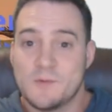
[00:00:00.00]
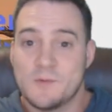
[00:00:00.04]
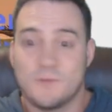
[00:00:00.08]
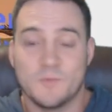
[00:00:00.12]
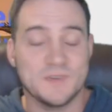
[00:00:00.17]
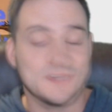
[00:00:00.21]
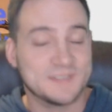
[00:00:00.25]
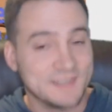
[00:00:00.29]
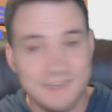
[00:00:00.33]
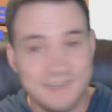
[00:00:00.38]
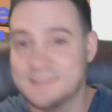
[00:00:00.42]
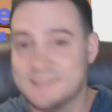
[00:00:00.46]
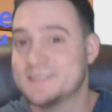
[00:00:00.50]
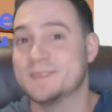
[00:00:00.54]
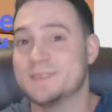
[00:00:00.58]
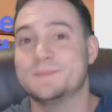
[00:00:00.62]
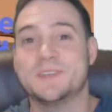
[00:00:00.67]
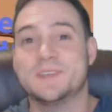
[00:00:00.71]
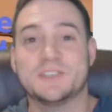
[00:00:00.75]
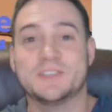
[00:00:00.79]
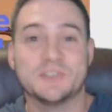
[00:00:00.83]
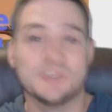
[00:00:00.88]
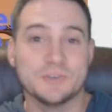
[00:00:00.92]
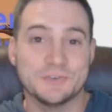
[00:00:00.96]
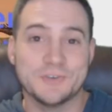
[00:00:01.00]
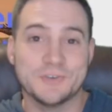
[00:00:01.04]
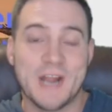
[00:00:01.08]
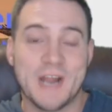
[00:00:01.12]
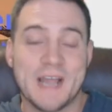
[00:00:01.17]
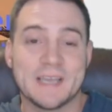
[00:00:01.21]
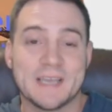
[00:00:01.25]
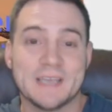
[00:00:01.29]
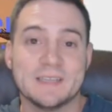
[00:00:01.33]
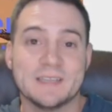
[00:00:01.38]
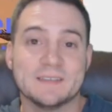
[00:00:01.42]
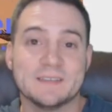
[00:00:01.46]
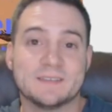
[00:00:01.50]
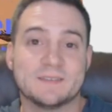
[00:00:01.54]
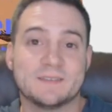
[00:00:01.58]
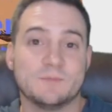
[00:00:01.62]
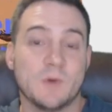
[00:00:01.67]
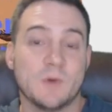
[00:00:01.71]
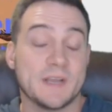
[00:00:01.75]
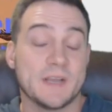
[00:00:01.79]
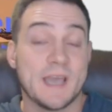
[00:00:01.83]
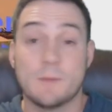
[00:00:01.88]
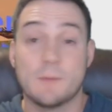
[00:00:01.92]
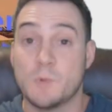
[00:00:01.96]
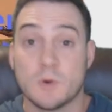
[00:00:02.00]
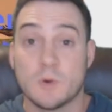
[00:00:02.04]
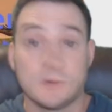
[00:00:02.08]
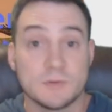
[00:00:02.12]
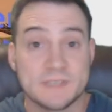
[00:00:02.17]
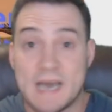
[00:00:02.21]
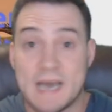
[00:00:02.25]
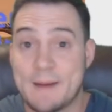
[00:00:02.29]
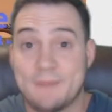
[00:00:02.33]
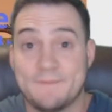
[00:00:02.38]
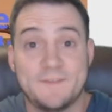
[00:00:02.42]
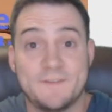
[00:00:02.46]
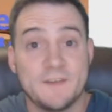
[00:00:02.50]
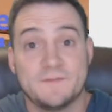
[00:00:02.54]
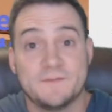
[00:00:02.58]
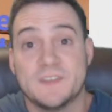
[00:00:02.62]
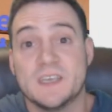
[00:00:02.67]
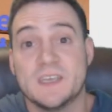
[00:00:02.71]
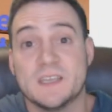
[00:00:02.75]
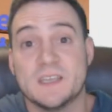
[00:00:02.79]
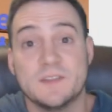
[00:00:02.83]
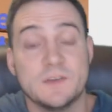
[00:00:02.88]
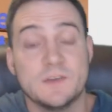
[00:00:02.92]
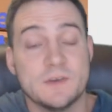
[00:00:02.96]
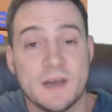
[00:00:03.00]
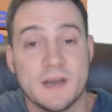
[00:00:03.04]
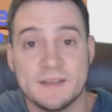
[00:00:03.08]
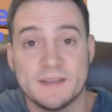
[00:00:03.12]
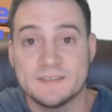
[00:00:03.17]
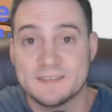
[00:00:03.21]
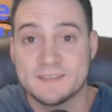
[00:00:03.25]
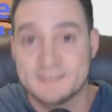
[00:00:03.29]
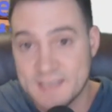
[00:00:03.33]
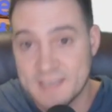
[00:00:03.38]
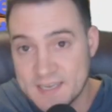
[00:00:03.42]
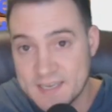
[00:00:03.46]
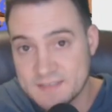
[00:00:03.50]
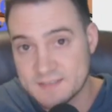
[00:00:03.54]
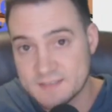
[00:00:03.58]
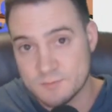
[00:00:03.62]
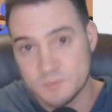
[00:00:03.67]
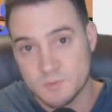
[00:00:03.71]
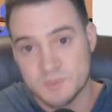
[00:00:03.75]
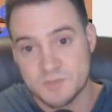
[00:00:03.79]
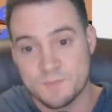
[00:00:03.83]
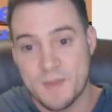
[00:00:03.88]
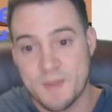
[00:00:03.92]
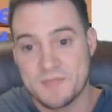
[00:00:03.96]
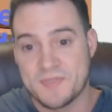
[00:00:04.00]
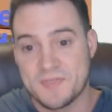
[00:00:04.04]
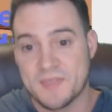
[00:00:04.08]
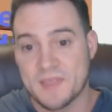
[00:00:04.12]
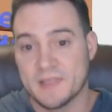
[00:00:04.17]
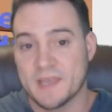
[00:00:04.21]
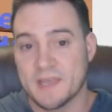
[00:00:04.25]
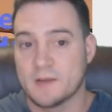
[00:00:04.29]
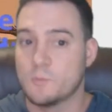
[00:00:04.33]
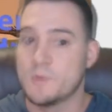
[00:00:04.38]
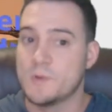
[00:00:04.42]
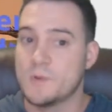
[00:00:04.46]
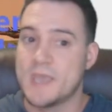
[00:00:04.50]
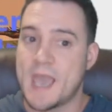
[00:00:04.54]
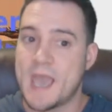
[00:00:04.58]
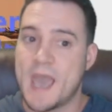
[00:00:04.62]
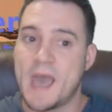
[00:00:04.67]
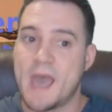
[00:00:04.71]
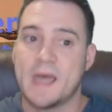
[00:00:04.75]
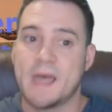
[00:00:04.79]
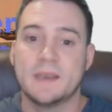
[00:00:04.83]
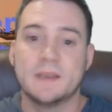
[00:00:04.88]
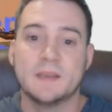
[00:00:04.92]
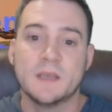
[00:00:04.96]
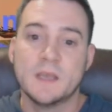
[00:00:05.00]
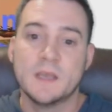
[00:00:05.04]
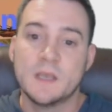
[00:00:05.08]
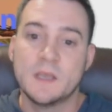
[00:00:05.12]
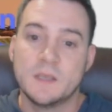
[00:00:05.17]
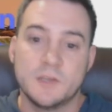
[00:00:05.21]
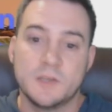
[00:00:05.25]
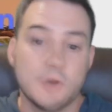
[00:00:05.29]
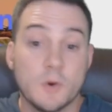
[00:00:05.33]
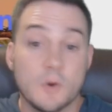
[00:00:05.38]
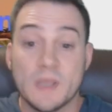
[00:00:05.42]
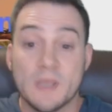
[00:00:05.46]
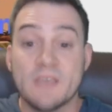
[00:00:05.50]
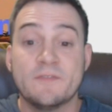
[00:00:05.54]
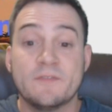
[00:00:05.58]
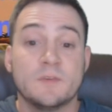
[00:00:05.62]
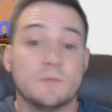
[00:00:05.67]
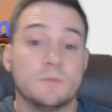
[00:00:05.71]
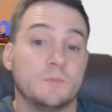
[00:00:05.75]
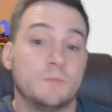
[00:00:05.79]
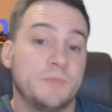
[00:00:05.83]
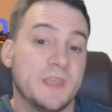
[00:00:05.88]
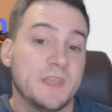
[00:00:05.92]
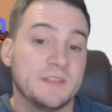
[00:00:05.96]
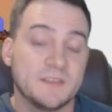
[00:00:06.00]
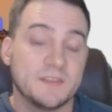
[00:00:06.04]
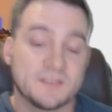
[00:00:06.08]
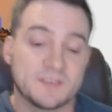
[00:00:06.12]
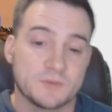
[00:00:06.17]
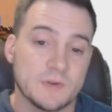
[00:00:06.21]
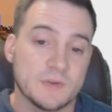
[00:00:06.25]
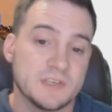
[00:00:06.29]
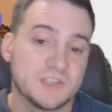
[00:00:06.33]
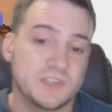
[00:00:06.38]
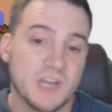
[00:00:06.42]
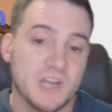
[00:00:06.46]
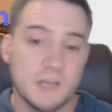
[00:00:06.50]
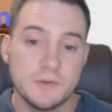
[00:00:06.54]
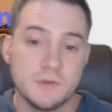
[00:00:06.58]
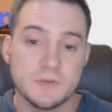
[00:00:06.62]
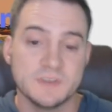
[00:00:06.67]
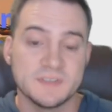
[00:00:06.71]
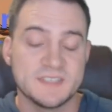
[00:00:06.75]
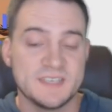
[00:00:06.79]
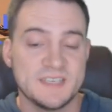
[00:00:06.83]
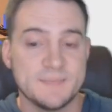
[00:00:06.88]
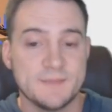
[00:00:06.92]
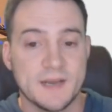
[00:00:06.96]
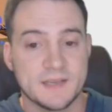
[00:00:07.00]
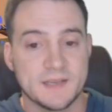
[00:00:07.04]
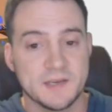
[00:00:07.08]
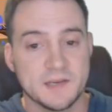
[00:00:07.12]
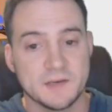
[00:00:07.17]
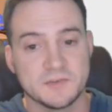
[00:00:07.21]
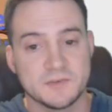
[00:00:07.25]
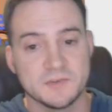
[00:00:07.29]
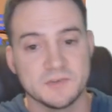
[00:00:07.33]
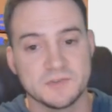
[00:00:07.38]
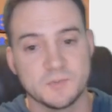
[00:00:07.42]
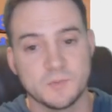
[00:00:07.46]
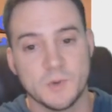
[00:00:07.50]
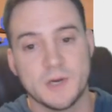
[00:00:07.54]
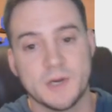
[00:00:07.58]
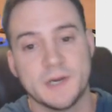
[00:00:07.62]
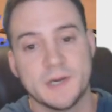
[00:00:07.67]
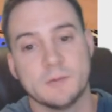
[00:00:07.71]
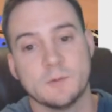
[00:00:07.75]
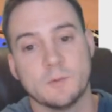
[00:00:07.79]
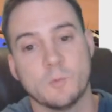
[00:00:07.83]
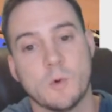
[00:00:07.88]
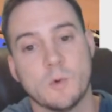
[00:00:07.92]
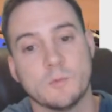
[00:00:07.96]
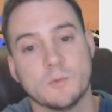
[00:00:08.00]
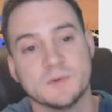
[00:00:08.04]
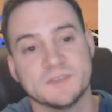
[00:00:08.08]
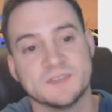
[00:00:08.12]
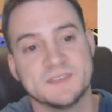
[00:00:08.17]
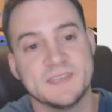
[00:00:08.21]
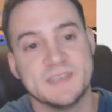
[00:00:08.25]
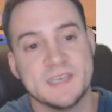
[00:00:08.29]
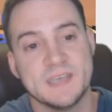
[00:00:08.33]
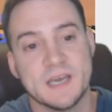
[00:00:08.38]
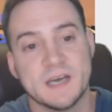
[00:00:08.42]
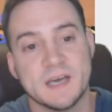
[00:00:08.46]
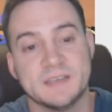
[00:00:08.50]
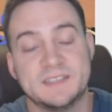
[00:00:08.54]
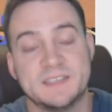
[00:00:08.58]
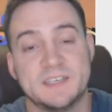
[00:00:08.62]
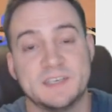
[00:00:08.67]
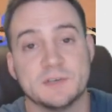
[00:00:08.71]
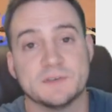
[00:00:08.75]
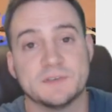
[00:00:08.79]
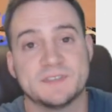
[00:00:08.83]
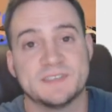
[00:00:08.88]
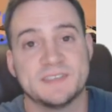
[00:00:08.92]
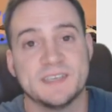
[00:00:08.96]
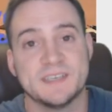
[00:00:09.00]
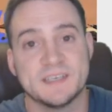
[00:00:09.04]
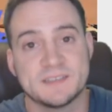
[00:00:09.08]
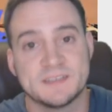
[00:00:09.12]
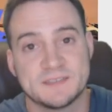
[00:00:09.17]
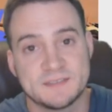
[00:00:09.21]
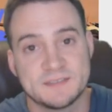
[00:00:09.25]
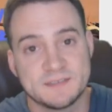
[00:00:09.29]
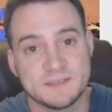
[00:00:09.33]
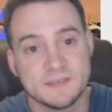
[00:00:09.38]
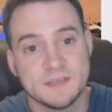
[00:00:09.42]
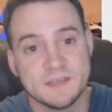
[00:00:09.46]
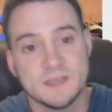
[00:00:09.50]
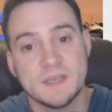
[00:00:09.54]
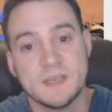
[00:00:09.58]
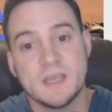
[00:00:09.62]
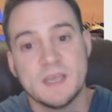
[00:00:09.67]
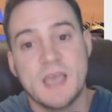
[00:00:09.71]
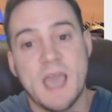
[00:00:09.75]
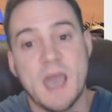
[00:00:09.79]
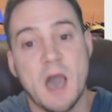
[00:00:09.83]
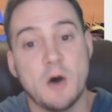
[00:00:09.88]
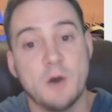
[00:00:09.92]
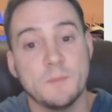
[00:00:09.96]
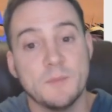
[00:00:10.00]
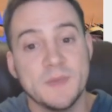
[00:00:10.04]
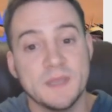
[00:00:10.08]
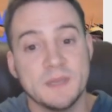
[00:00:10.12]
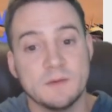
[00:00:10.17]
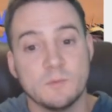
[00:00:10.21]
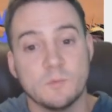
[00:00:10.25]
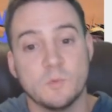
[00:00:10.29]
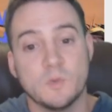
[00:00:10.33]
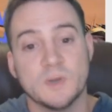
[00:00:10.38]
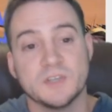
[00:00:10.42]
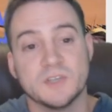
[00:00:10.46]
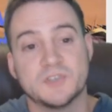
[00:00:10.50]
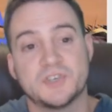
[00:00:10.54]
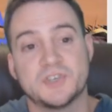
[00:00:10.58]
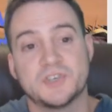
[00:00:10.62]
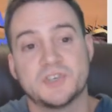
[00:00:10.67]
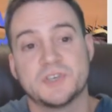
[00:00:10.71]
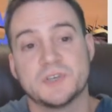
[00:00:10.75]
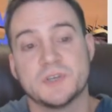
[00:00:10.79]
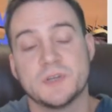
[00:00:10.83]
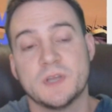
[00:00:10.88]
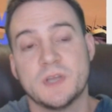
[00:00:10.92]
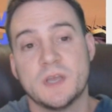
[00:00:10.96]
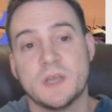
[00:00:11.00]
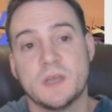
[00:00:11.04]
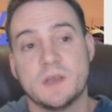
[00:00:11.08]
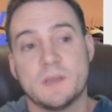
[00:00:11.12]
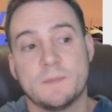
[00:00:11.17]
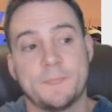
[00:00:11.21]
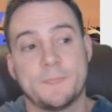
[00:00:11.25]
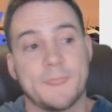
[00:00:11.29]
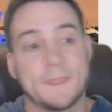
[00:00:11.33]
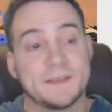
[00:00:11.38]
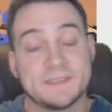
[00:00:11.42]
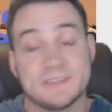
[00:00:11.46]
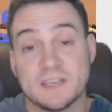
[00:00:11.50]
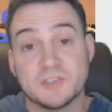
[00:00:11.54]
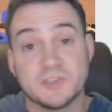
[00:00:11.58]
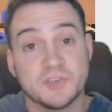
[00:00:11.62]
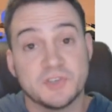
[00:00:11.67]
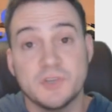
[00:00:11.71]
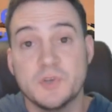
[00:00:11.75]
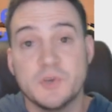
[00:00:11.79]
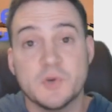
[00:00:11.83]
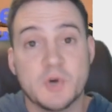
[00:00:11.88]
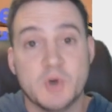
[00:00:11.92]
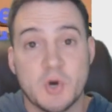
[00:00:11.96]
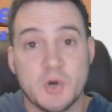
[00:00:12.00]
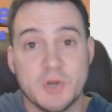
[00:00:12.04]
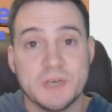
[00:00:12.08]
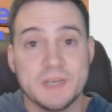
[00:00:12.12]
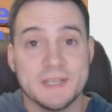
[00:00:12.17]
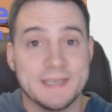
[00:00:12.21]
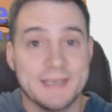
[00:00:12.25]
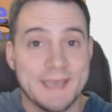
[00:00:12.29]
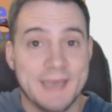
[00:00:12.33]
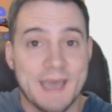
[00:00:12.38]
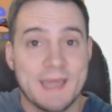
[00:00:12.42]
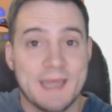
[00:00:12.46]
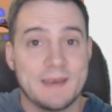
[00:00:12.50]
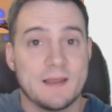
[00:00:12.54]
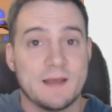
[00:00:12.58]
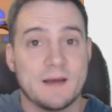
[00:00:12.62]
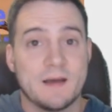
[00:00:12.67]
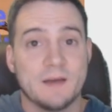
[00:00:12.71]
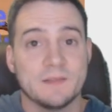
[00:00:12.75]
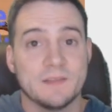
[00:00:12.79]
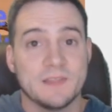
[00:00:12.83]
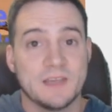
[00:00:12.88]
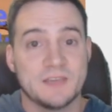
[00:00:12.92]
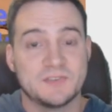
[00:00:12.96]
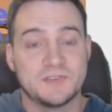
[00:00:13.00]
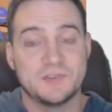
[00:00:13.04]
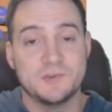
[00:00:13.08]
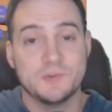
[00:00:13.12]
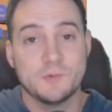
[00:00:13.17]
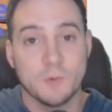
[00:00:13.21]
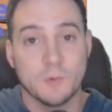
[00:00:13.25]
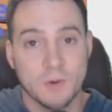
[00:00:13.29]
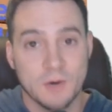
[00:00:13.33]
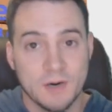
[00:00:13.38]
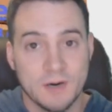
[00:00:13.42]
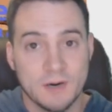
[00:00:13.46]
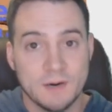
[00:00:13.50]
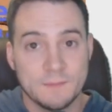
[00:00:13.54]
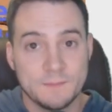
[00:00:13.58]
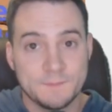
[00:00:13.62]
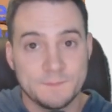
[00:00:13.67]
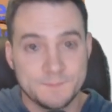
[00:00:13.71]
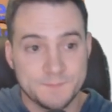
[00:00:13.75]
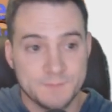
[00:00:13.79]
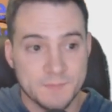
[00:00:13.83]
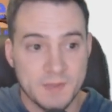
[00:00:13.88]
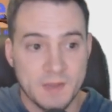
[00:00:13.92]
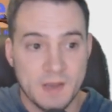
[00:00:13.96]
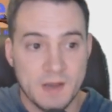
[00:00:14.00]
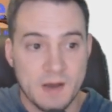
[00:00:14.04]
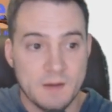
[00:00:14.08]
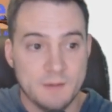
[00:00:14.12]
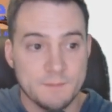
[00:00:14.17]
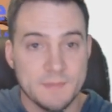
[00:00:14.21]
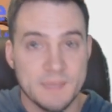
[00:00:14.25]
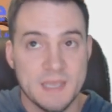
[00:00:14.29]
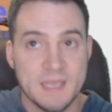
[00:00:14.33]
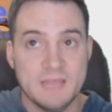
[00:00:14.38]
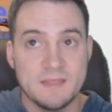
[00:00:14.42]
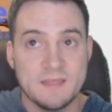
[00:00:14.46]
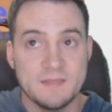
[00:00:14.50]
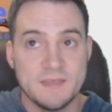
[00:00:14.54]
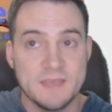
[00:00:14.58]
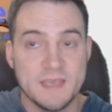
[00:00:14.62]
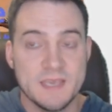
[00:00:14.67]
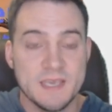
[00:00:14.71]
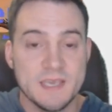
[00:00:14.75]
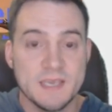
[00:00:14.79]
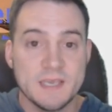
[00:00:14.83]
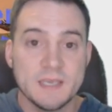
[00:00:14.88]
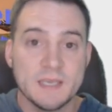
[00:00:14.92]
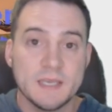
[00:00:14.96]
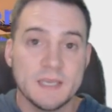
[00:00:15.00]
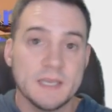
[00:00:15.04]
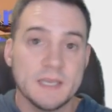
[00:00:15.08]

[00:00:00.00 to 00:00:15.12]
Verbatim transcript: We slayed some digital dragons. Again, we were top 50 in the United States, which meant that like we had, you know, even in the screenshot, you can see my characters wearing what was the uh, tier six helmet, which essentially you couldn't get unless you were um, in the